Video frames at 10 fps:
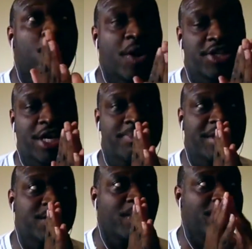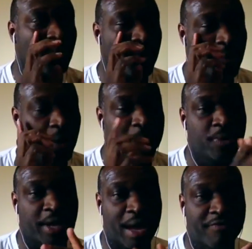workshops as well as a one-on-one
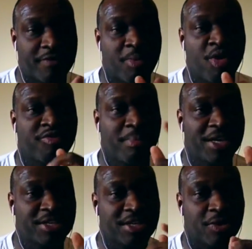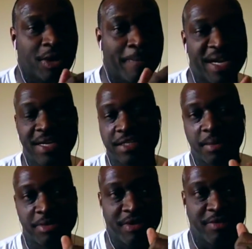boot camp. For more information, go to
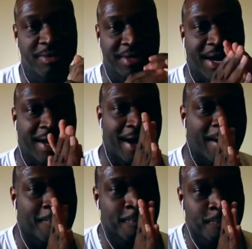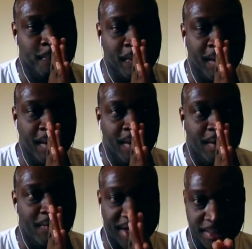bunnyslippersofevil.com.
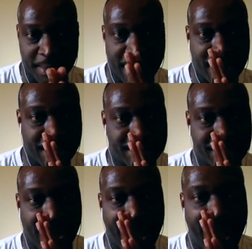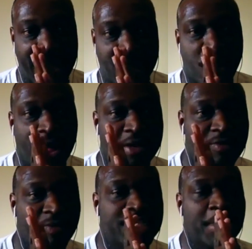Resume Edit is the high-quality
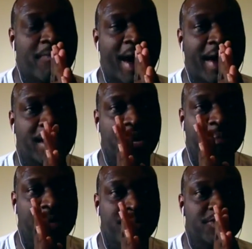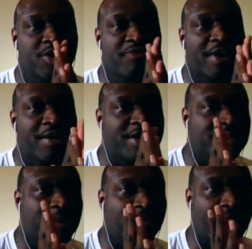resume writing company with certified
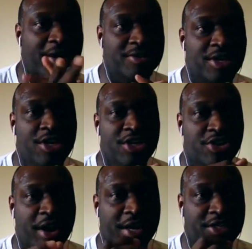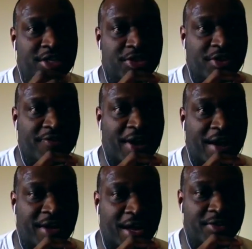resume writers, starting at just
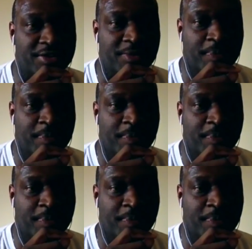$35.